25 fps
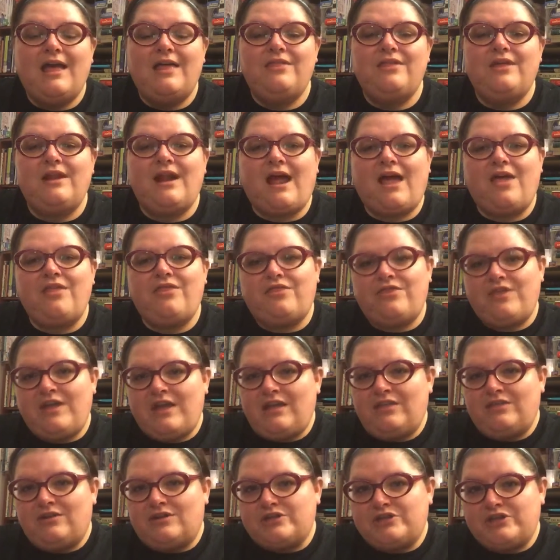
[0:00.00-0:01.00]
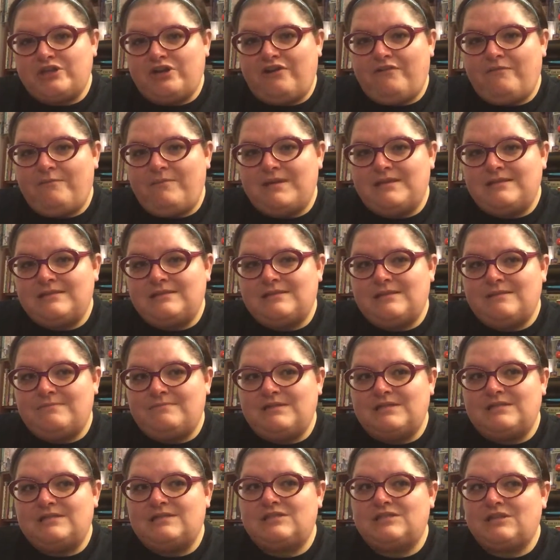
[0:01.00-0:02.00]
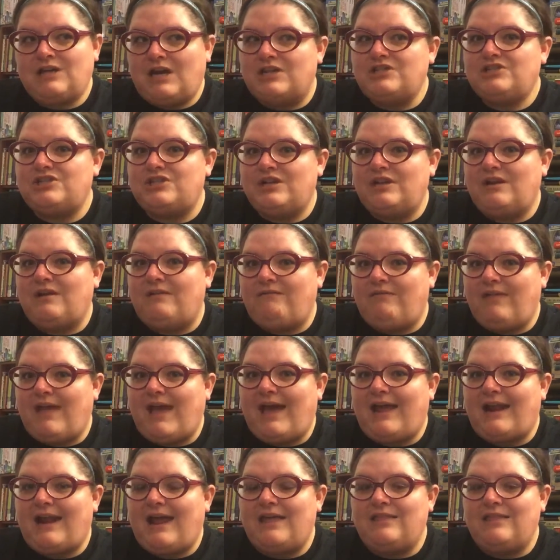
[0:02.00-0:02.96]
then I think there should have been some discussion of that.